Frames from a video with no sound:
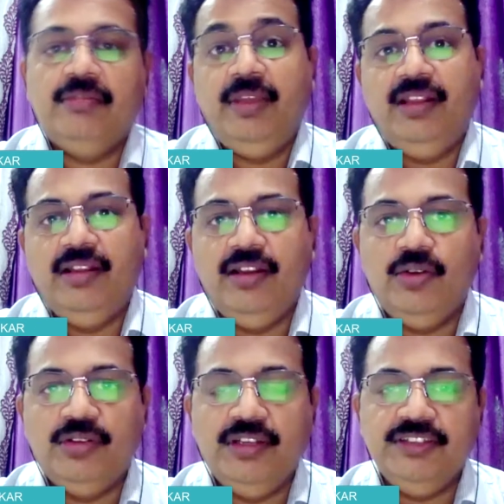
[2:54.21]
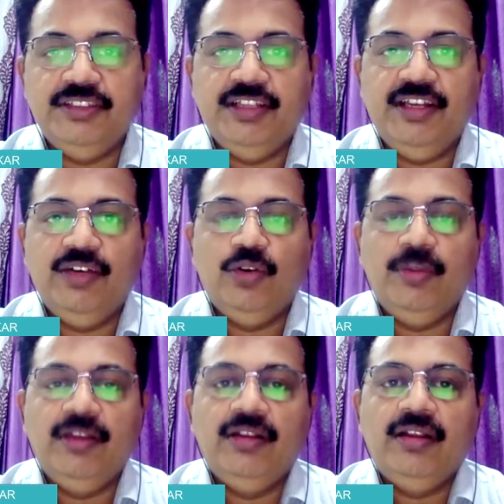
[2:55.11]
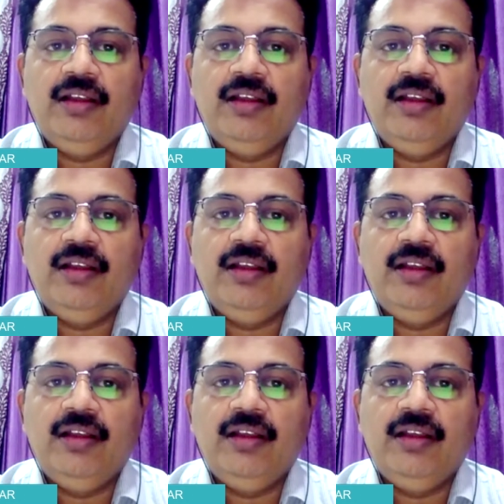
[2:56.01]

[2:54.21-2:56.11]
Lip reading: mainly into the engineering domain.